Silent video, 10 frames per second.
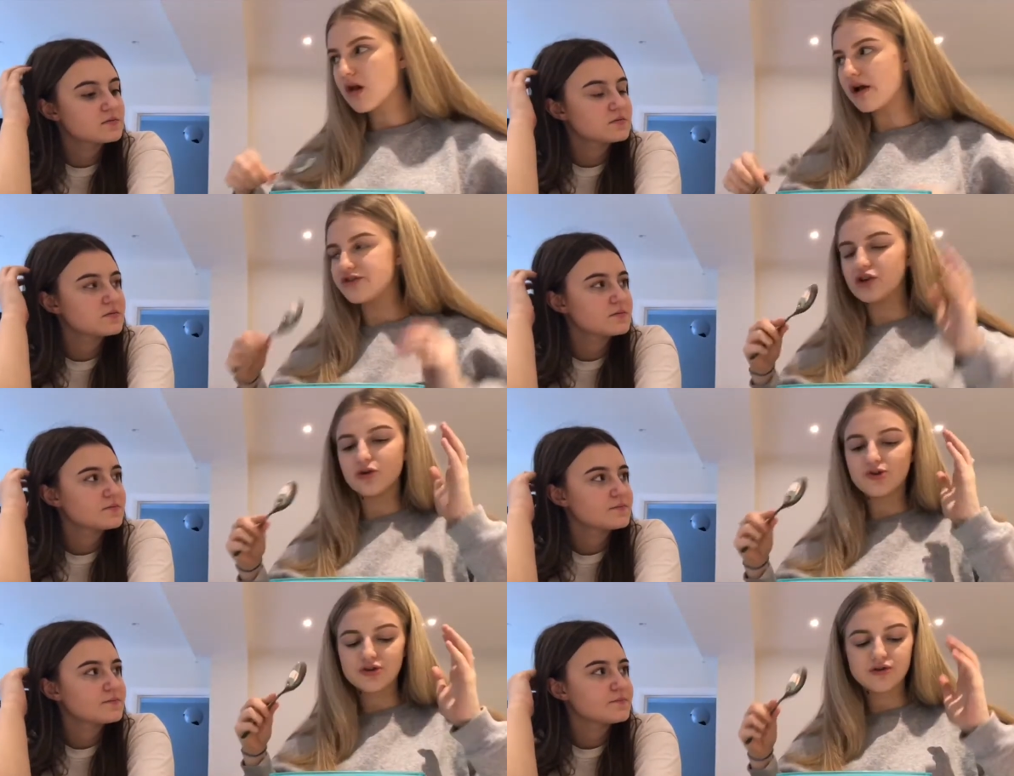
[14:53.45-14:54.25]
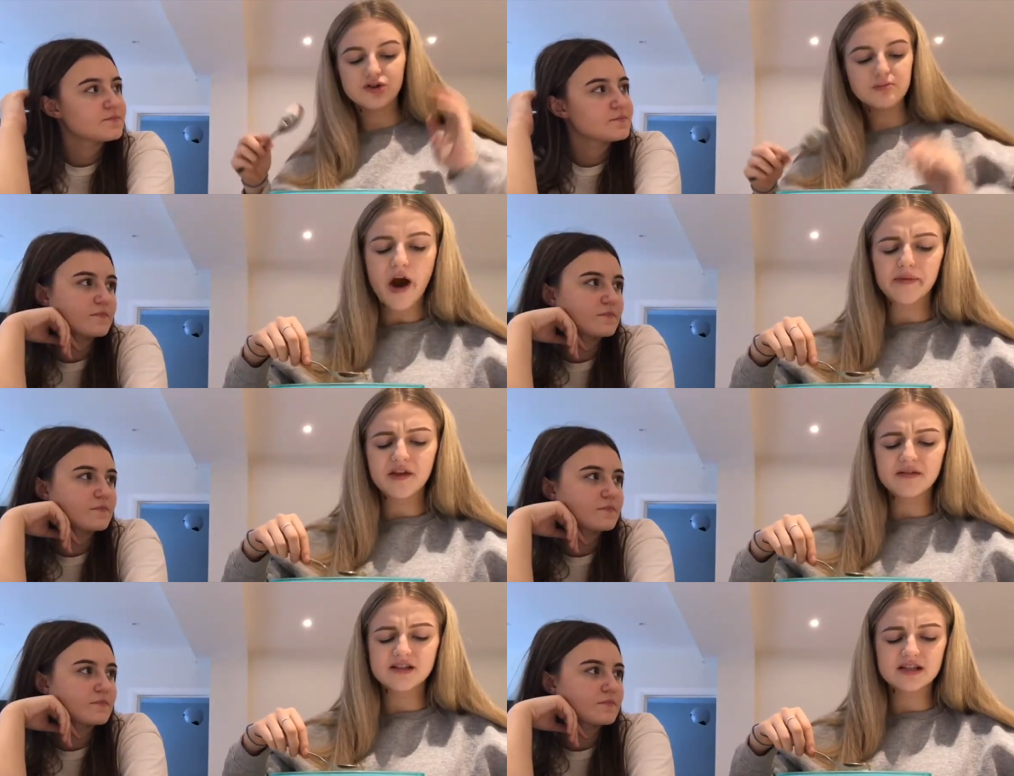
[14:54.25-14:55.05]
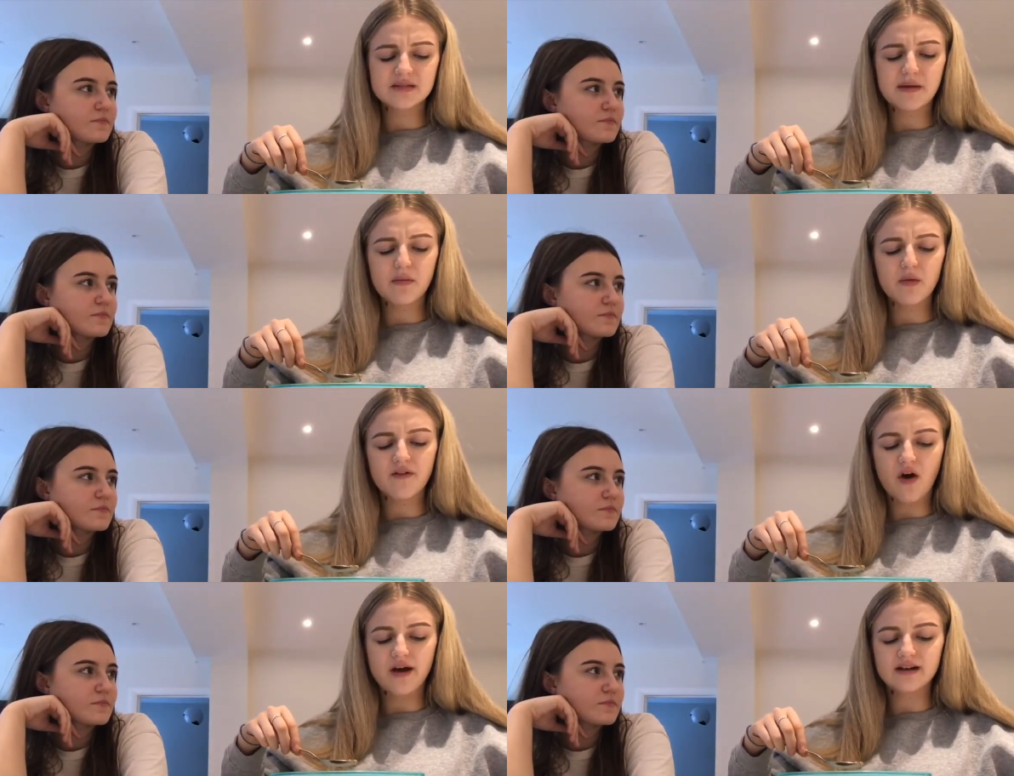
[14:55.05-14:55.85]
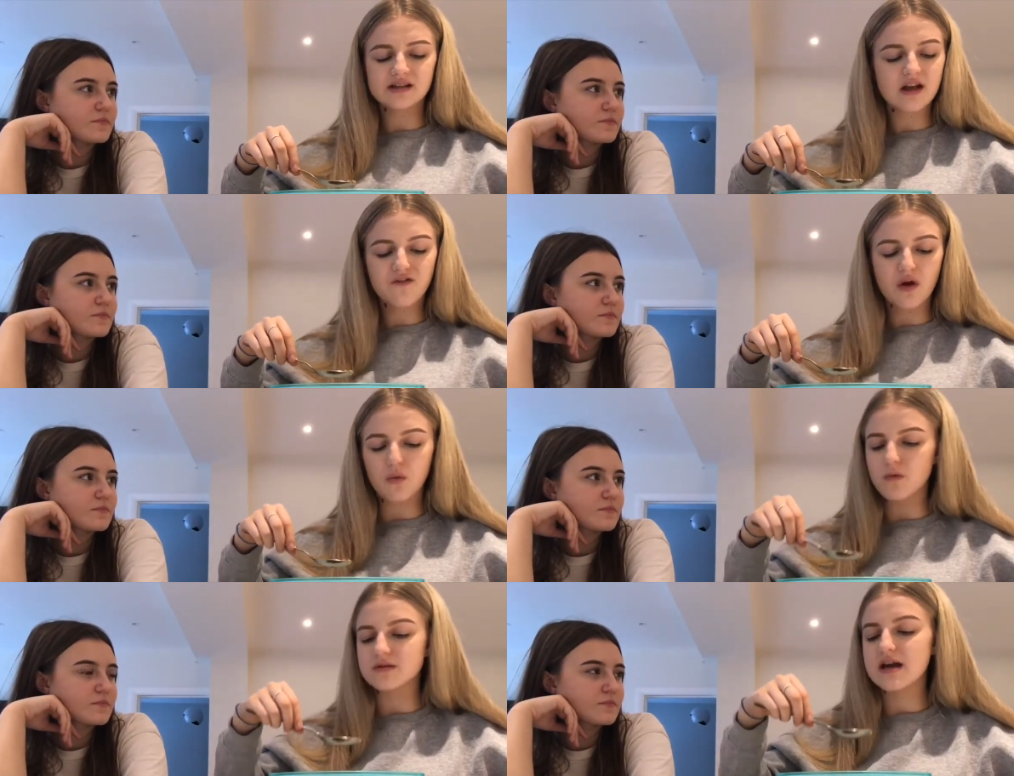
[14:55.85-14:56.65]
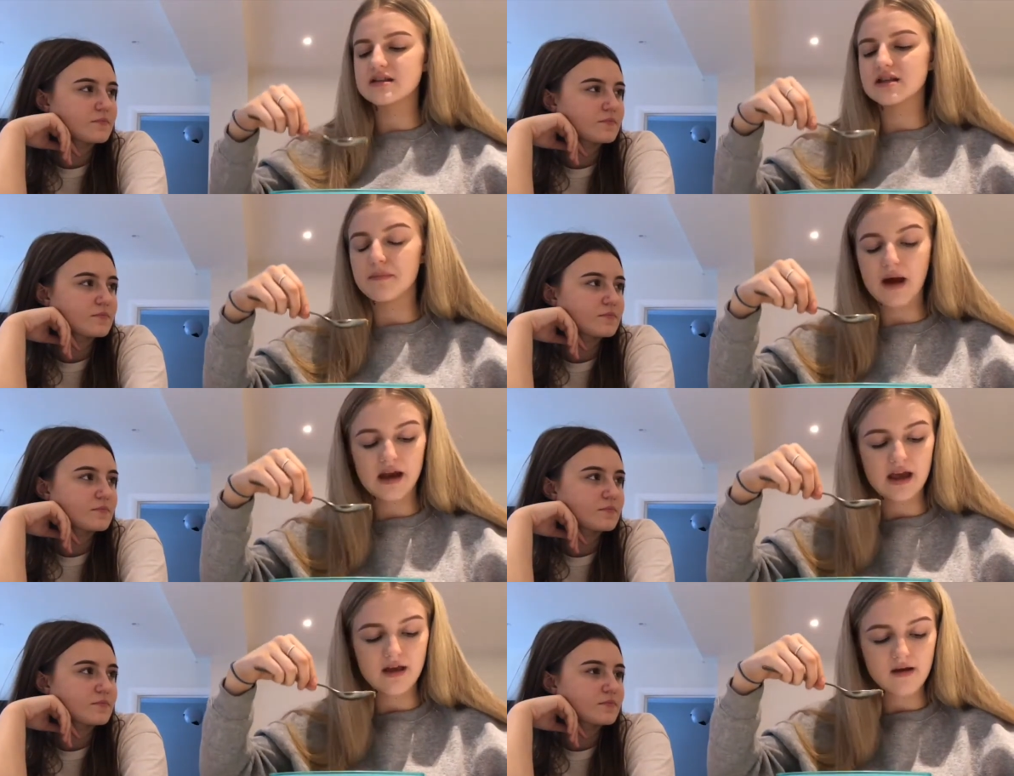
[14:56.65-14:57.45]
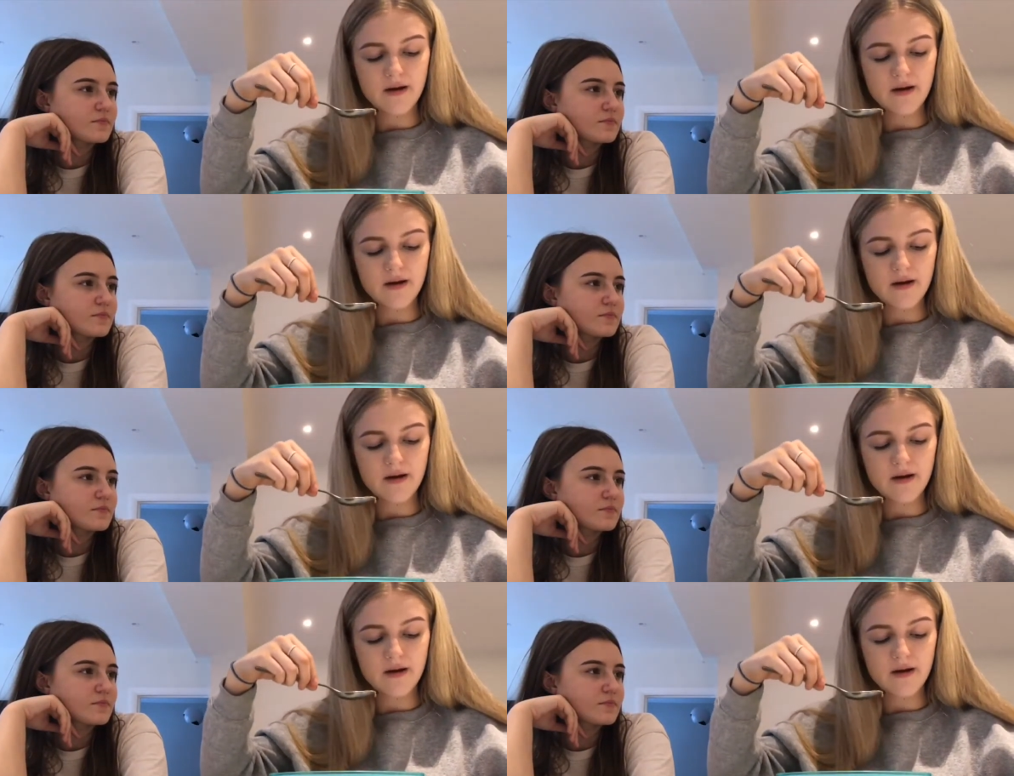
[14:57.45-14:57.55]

Speaker 1: Like delusions. Hypothermia doesn't explain why the hikers left their warm tents in a panic